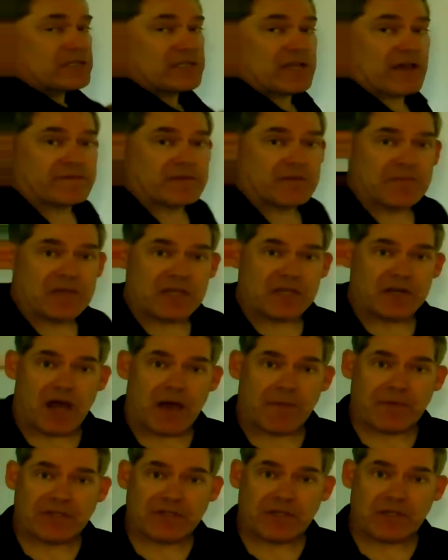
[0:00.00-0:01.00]
have to be on
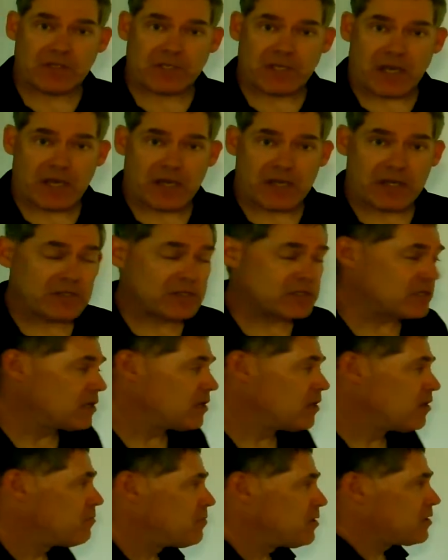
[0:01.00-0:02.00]
opposite sides,
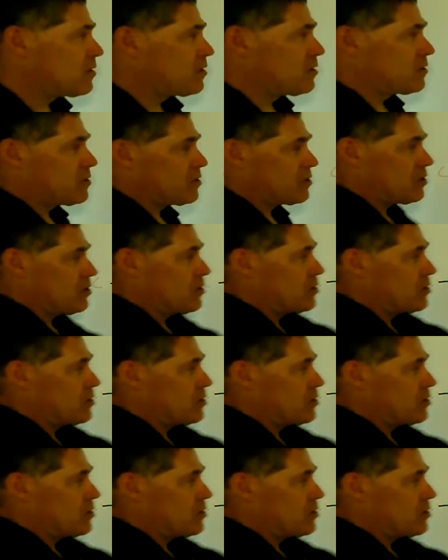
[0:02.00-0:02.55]
because the shear